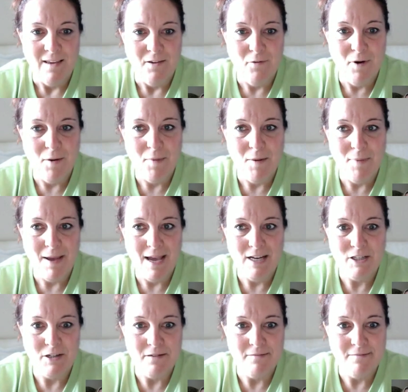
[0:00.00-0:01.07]
You are my
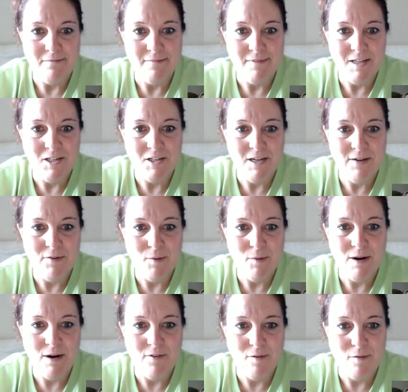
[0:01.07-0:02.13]
passion, each and every
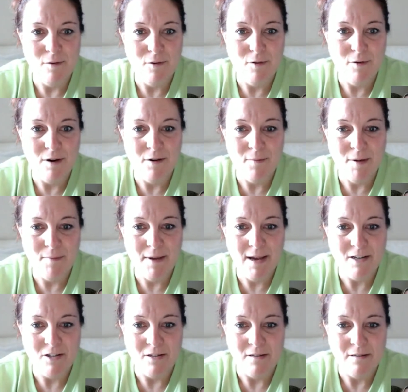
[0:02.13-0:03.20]
one of them. You are my
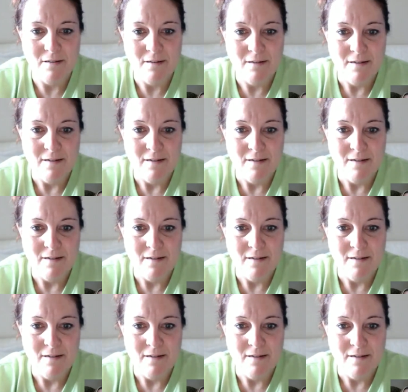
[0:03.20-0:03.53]
passion.